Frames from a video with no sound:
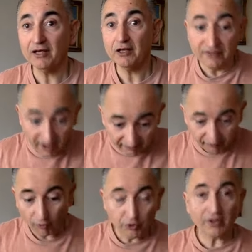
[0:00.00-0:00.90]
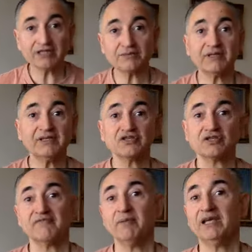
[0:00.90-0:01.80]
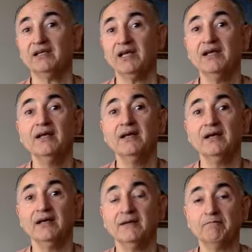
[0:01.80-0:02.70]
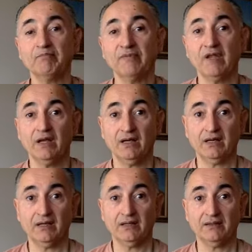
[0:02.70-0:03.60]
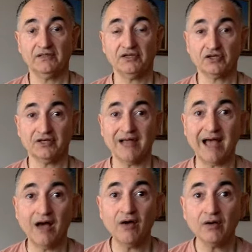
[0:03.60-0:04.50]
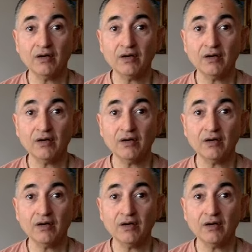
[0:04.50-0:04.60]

Therefore, your expectation of making a, um, a decision now